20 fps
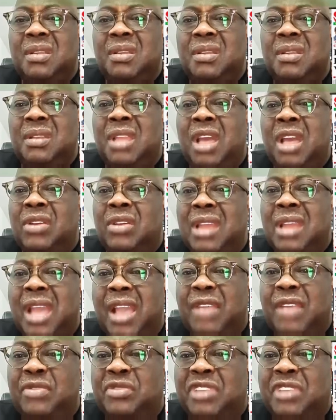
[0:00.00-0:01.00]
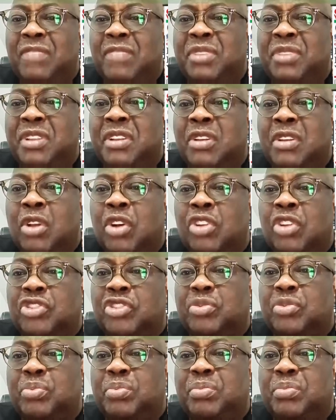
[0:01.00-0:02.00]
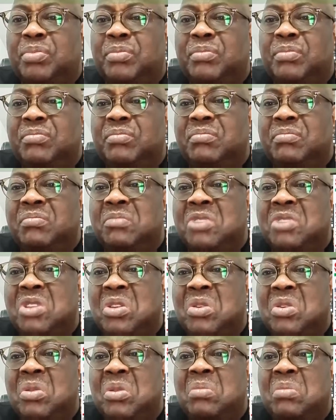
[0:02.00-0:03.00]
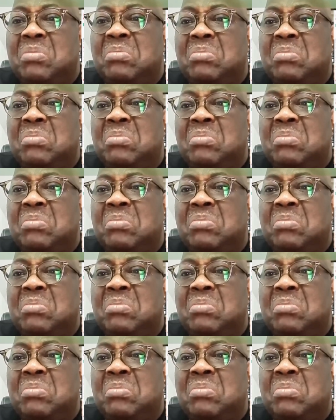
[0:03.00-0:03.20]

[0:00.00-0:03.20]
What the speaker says: Now lives have been lost, you know.